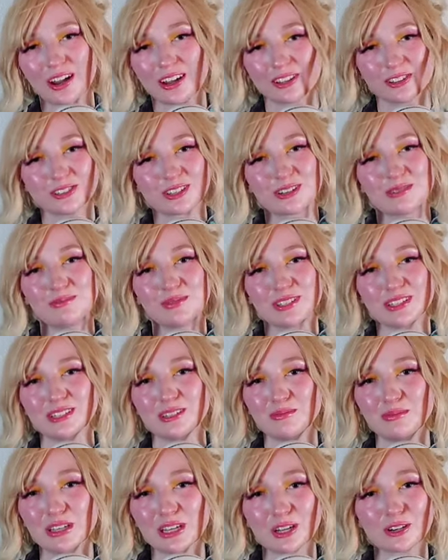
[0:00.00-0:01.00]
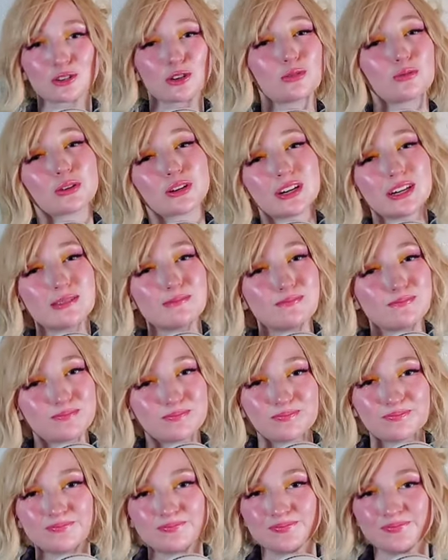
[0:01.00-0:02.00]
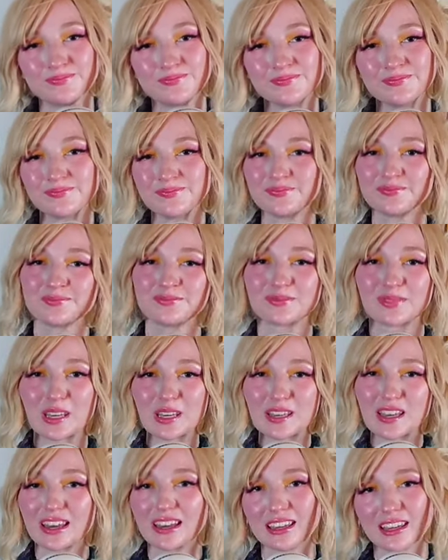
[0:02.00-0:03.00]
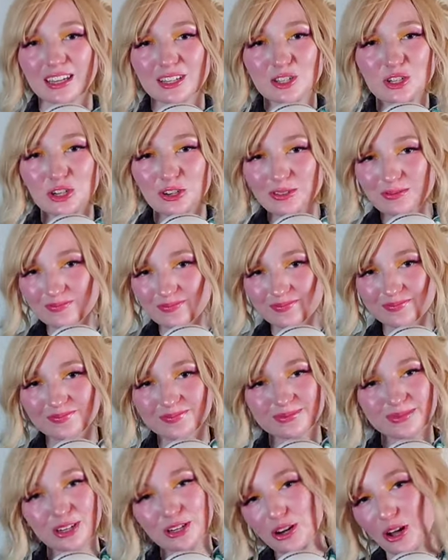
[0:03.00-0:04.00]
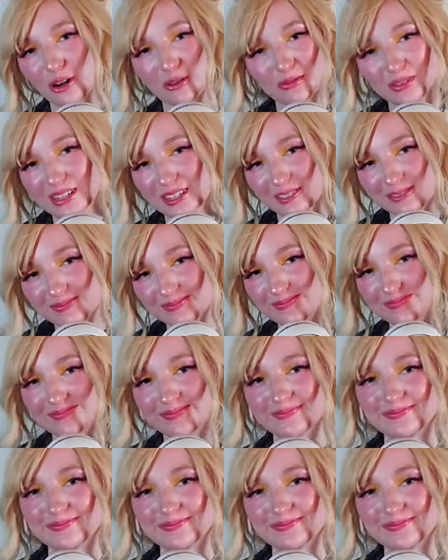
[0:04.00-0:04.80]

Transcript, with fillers: child comes in to be like, don't worry, they can't get you, they're not real.